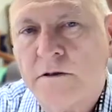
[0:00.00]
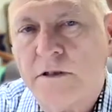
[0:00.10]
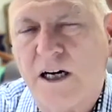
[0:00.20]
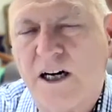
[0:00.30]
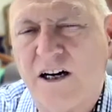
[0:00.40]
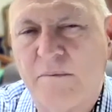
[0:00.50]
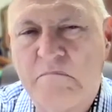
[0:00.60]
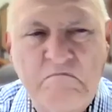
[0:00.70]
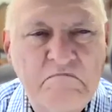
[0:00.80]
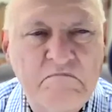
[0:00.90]
Um,
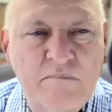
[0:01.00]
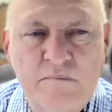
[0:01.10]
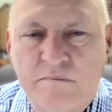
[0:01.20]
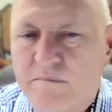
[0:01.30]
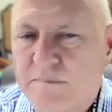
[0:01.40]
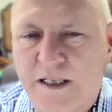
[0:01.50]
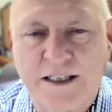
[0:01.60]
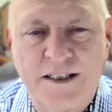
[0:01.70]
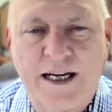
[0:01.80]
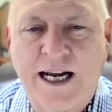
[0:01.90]

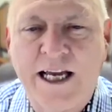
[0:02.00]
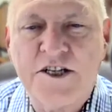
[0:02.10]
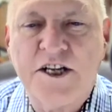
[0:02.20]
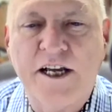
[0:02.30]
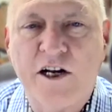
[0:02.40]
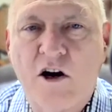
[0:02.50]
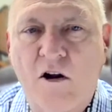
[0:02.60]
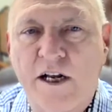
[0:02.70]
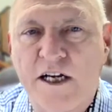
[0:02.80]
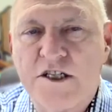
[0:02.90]
I hesitate to
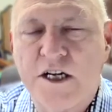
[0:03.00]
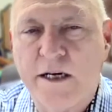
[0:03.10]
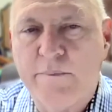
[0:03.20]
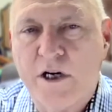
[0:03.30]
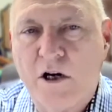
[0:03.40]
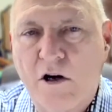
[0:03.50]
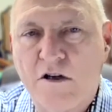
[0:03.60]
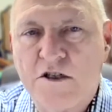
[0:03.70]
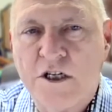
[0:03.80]
call it essay because